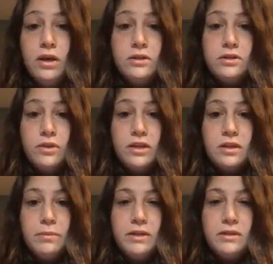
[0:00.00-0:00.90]
So this
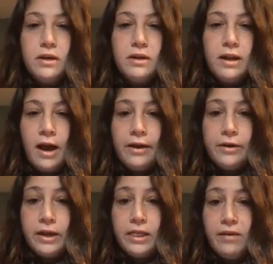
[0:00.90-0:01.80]
can be done at higher
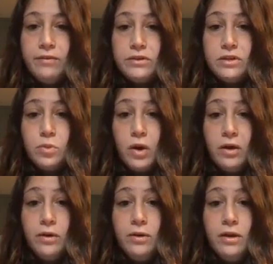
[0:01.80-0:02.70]
grade levels as well,